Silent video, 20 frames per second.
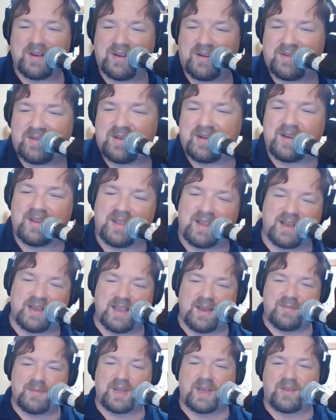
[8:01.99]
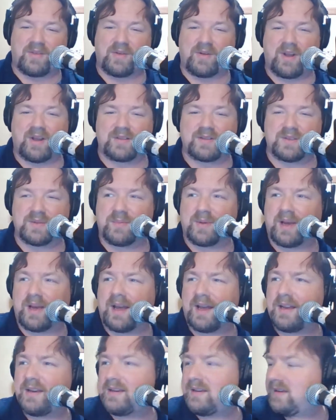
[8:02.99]
All right, that came together not too
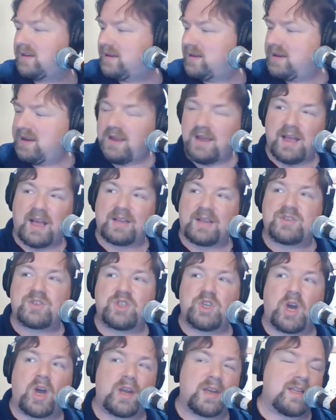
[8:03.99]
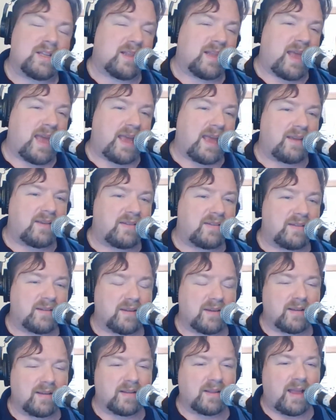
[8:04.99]
bad. That's Johnny Lang's
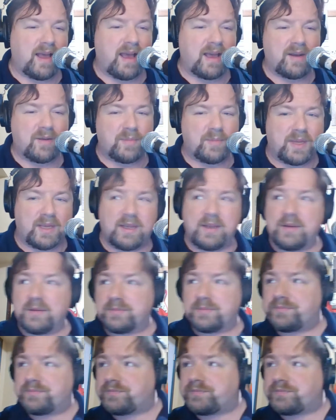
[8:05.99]
Lie to Me.